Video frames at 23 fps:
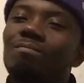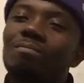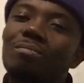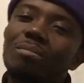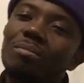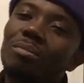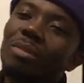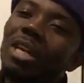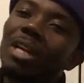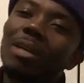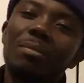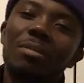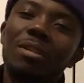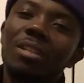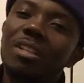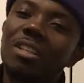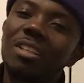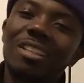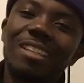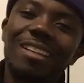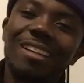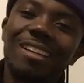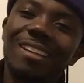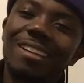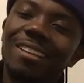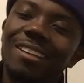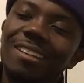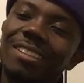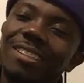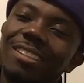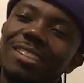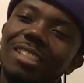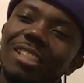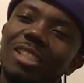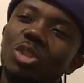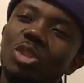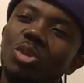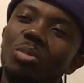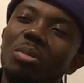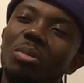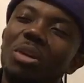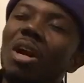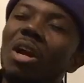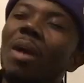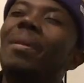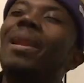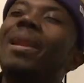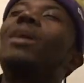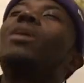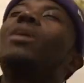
Mac Miller didn't get a chance to become like